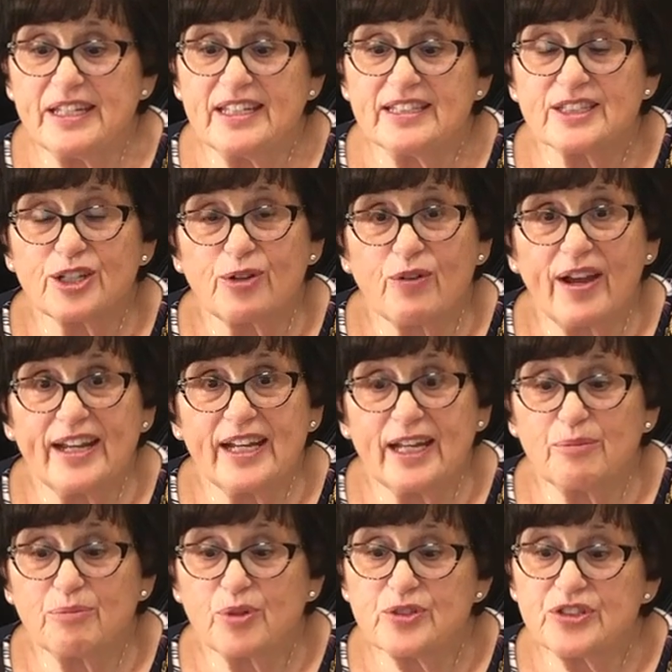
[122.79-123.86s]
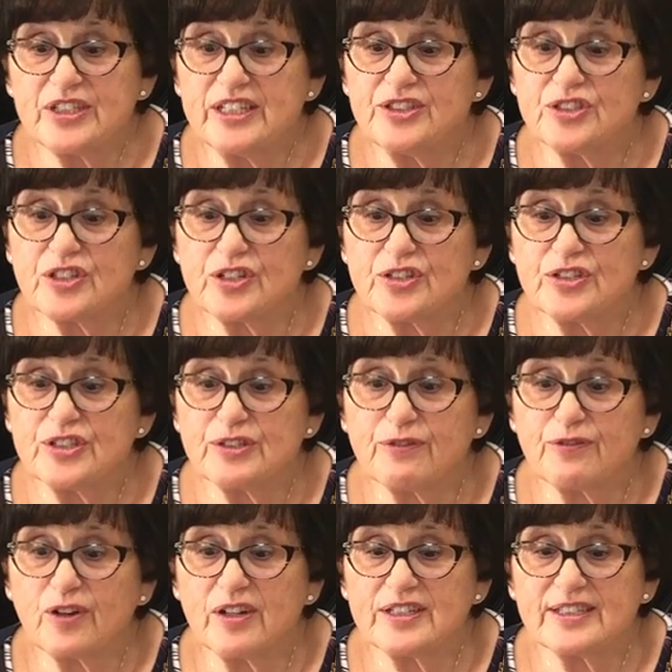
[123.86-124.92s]
means creating procedures
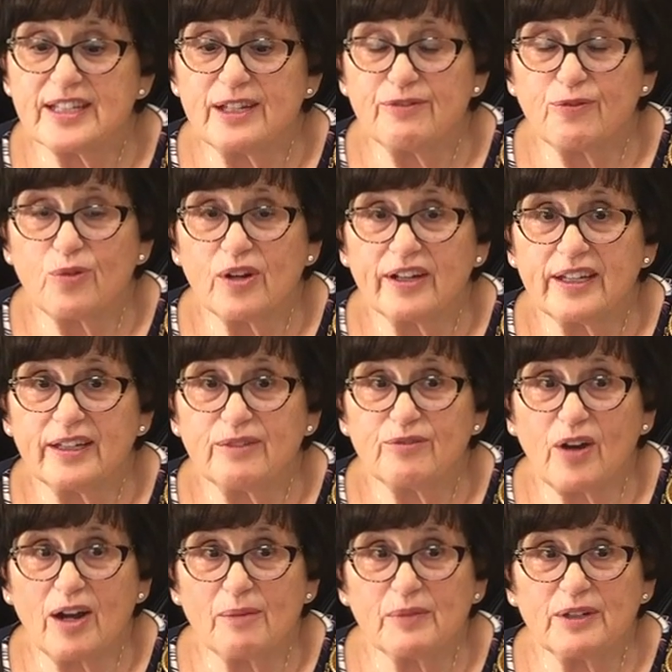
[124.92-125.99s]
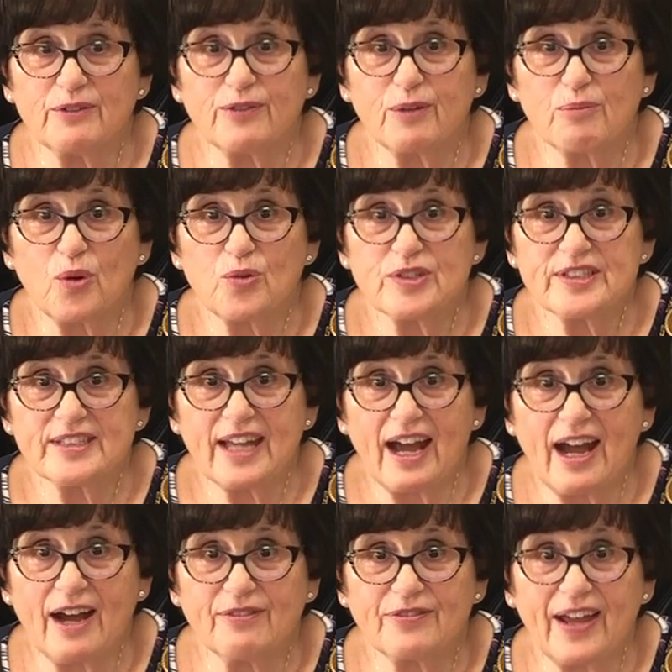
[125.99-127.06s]
for a safe working environment for both
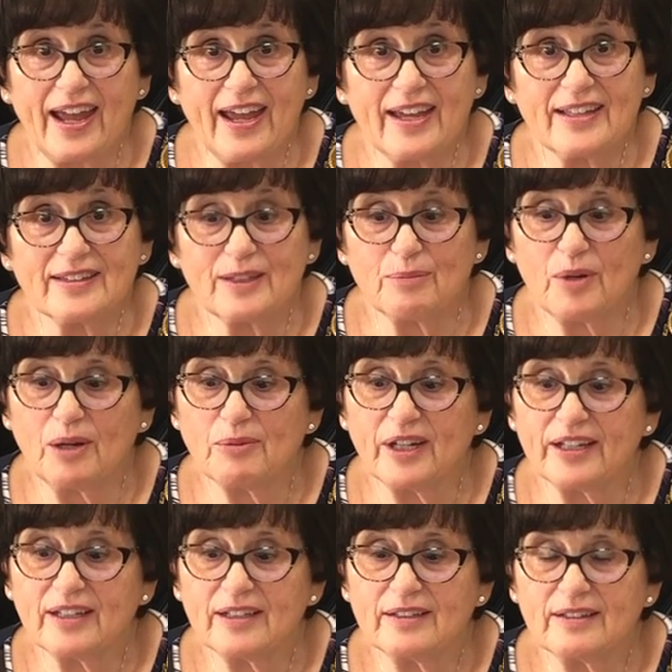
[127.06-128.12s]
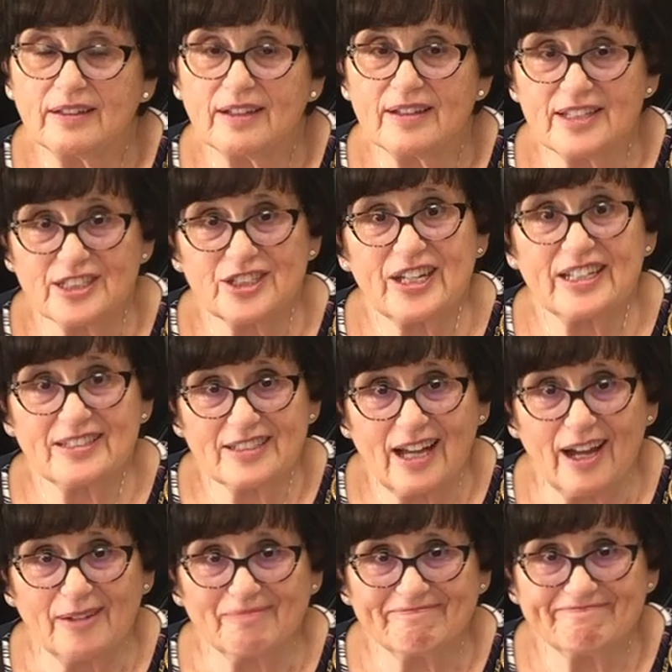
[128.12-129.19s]
staff and the public. This takes
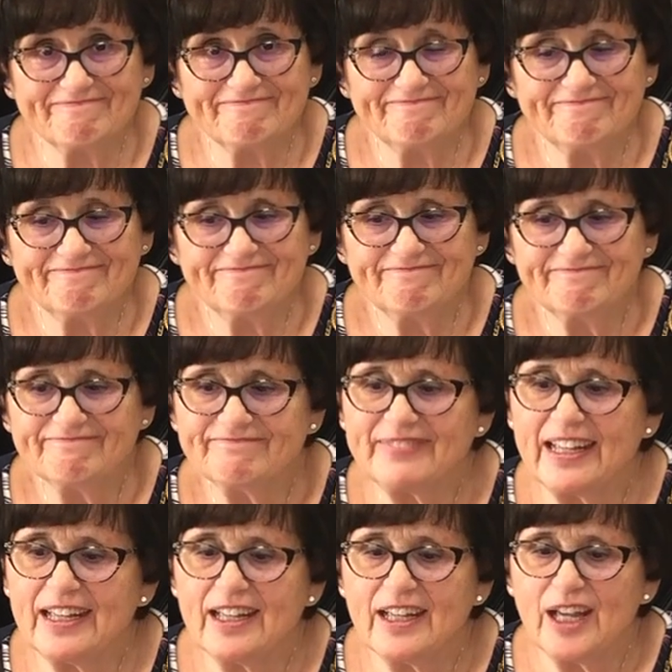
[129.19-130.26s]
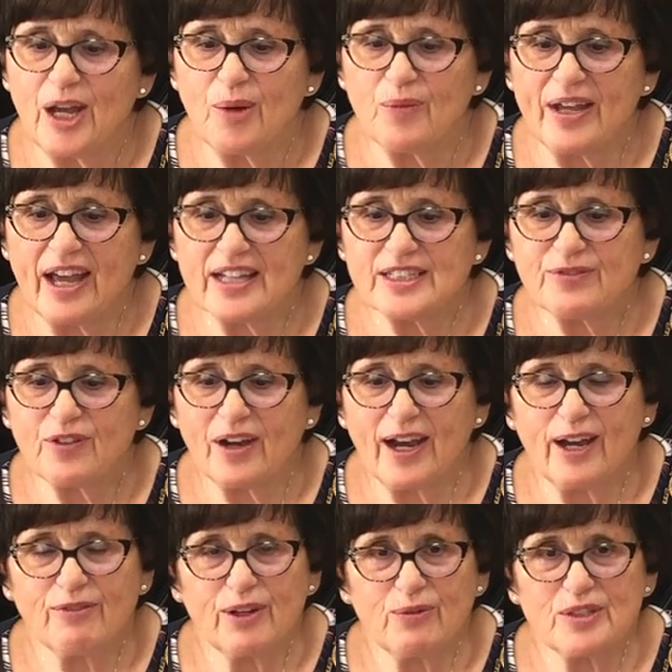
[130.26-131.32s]
time. We ask for
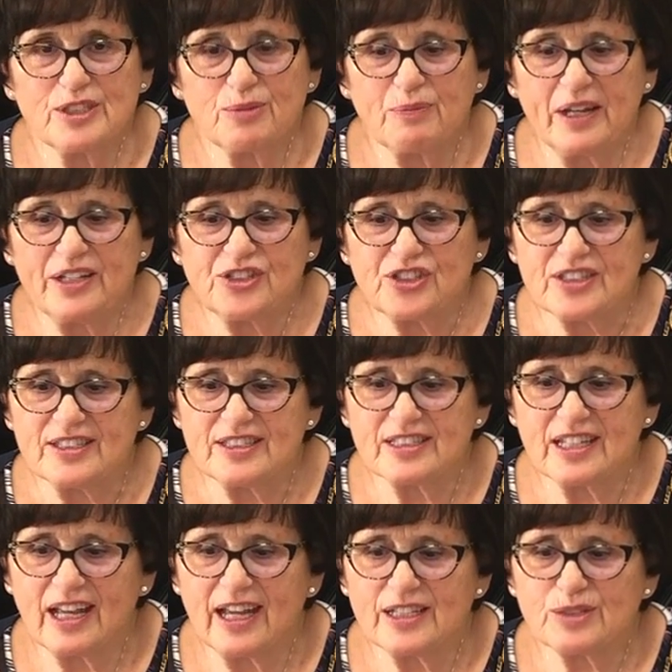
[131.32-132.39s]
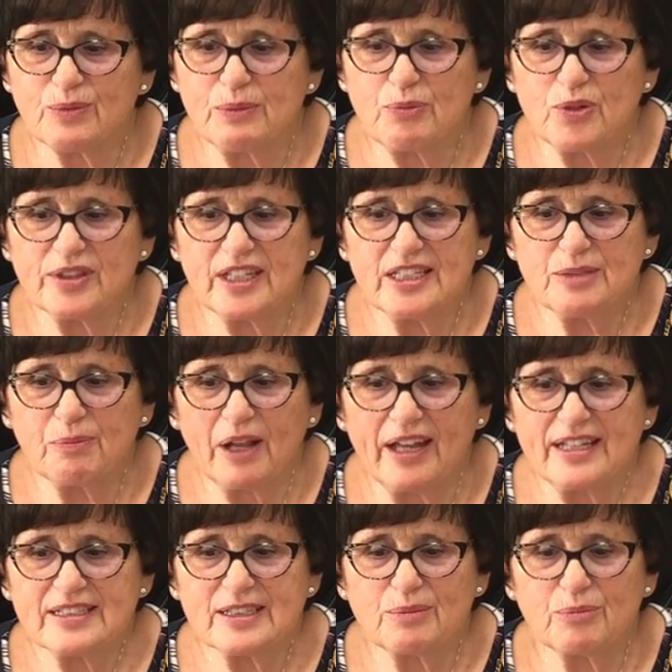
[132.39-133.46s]
everyone's patience as we put these
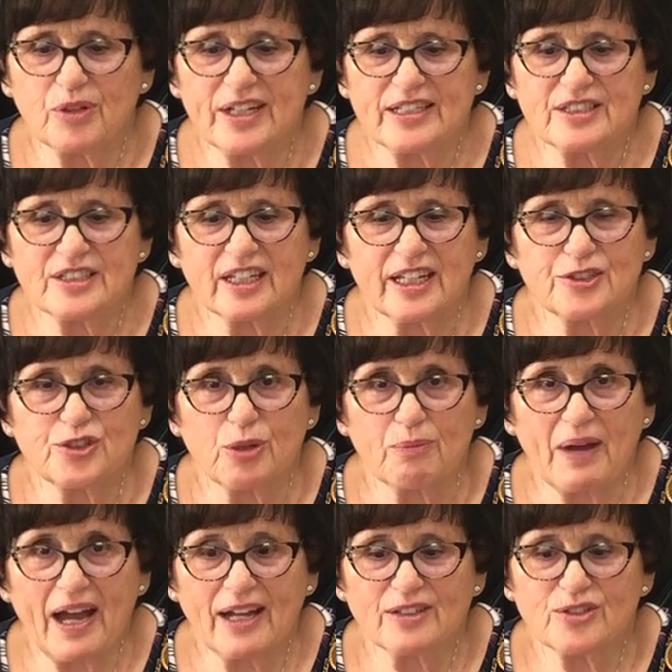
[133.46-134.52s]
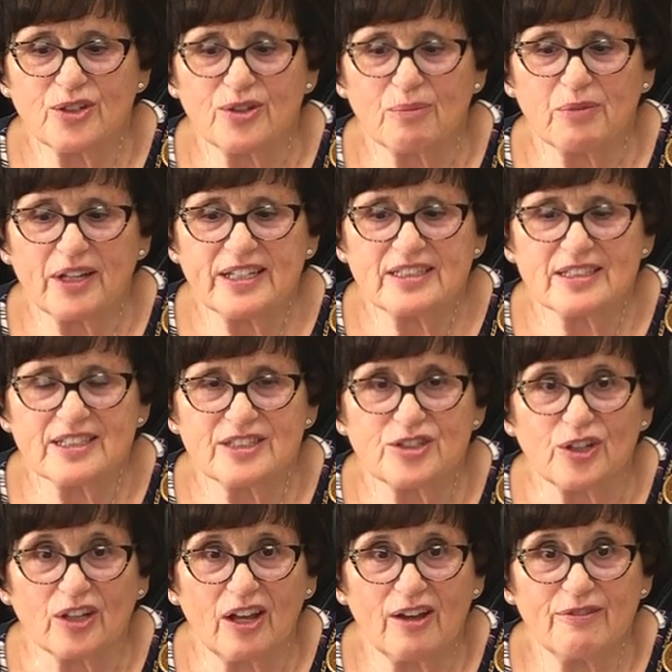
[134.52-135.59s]
plans in place to get you back to the places
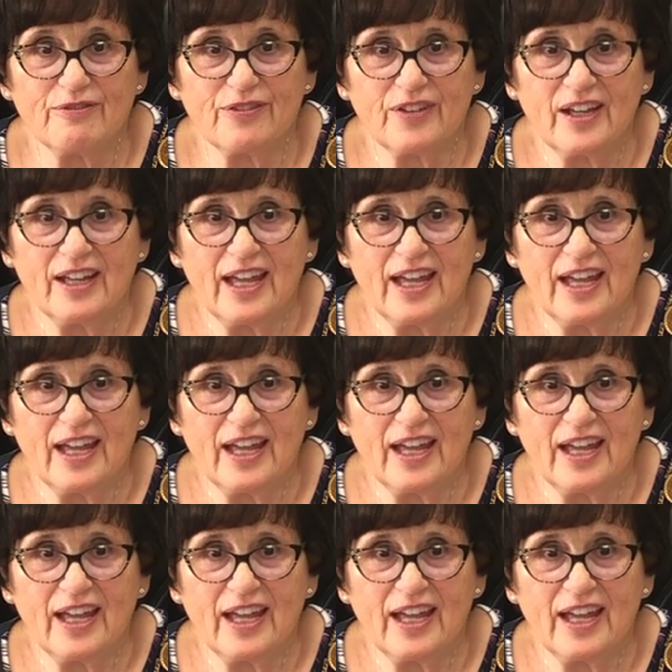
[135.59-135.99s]
you love